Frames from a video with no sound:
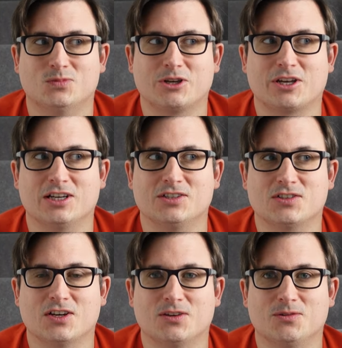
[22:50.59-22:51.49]
Okay,
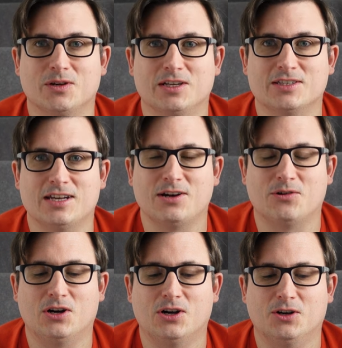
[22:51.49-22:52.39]
so it's
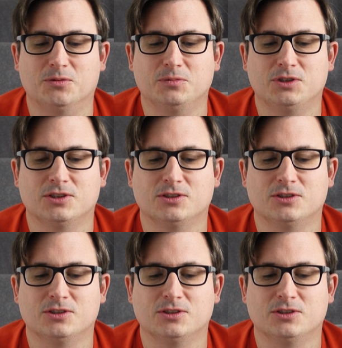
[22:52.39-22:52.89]
now armed.